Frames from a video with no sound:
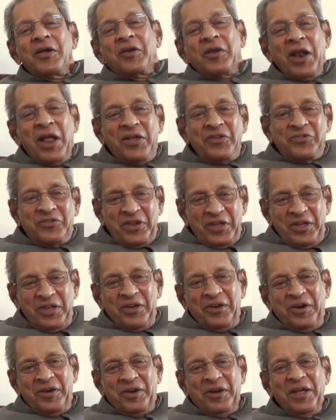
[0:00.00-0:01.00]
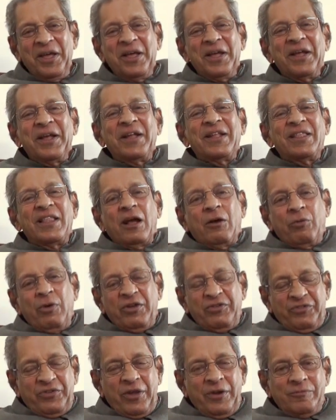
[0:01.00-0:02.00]
raised here in the
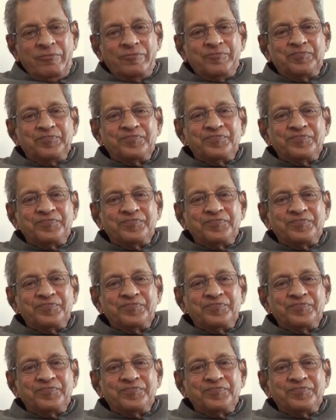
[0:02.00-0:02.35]
question.